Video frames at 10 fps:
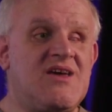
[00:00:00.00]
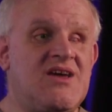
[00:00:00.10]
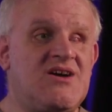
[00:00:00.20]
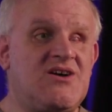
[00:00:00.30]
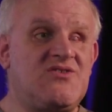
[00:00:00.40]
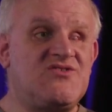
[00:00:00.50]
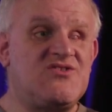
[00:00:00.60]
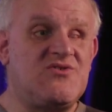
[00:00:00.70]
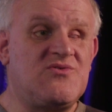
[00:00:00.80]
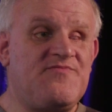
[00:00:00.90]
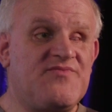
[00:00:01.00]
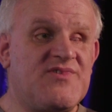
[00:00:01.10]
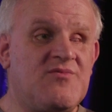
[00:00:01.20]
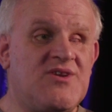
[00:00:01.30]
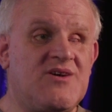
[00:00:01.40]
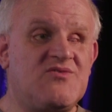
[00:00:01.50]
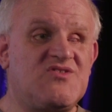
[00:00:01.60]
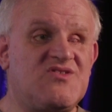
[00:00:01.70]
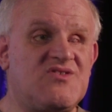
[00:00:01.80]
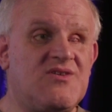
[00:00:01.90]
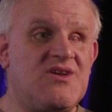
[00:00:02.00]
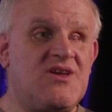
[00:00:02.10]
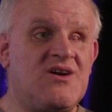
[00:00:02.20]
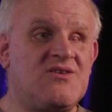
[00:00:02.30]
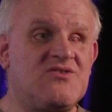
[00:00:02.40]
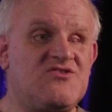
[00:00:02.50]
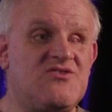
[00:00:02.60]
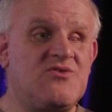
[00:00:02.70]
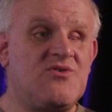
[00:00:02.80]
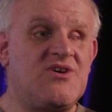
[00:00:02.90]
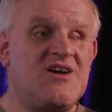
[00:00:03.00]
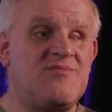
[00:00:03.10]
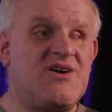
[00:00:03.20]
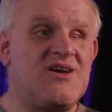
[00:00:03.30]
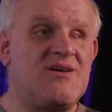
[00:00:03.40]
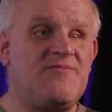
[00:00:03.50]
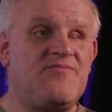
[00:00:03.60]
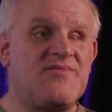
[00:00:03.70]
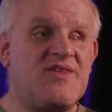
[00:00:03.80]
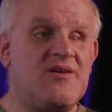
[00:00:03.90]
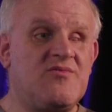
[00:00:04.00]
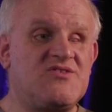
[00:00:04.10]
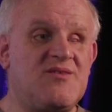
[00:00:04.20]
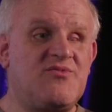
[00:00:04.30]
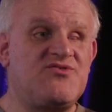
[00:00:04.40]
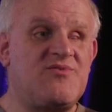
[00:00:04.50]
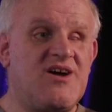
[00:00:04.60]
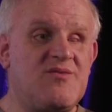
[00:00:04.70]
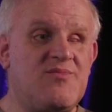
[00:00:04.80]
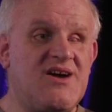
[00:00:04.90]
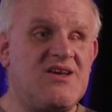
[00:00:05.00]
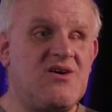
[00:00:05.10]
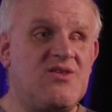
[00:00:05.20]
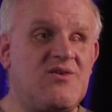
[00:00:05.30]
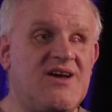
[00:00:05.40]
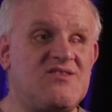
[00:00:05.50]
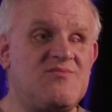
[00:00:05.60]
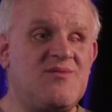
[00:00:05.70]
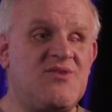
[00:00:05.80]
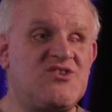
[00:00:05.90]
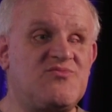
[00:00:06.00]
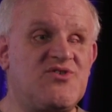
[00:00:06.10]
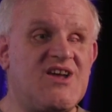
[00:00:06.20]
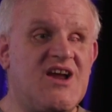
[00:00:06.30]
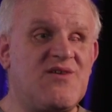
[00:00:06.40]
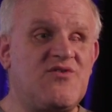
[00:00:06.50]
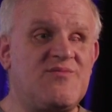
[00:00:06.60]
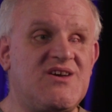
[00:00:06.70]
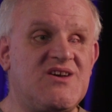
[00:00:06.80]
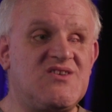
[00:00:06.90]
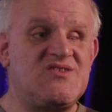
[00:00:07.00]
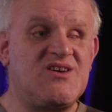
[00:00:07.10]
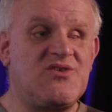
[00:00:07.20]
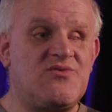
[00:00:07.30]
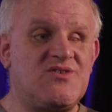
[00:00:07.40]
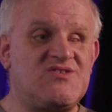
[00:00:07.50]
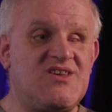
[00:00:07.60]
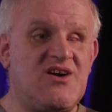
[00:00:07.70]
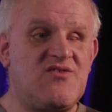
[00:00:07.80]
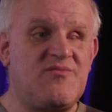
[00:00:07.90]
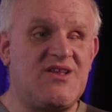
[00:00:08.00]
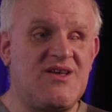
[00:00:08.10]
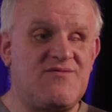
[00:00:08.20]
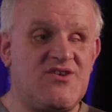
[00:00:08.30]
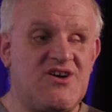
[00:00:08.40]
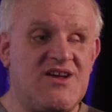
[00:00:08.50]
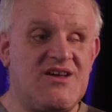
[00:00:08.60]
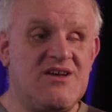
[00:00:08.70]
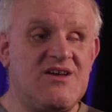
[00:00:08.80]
And I also, when I was younger too, growing up, I was able to ride a bike, although I had to be much more careful because I could only see out of my left eye.